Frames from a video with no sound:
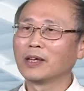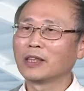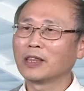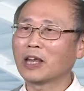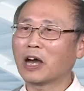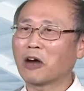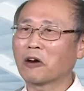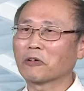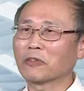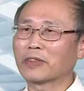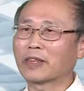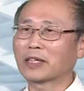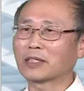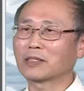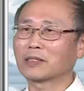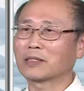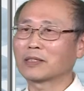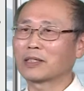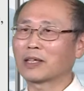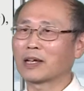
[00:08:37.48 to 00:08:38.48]
Now,
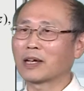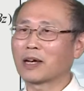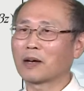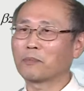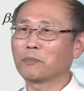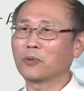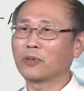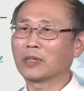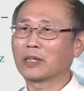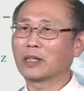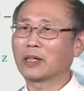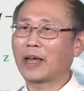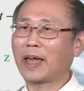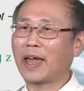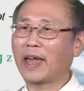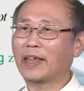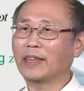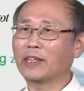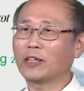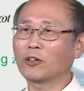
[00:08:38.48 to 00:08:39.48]
let's put
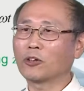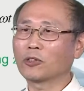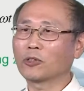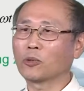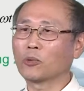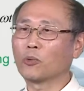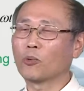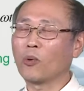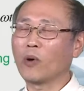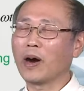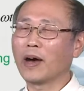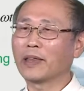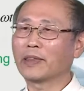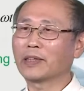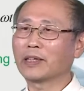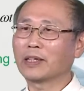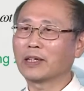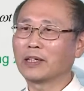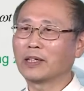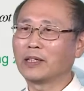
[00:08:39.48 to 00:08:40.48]
N equal to 1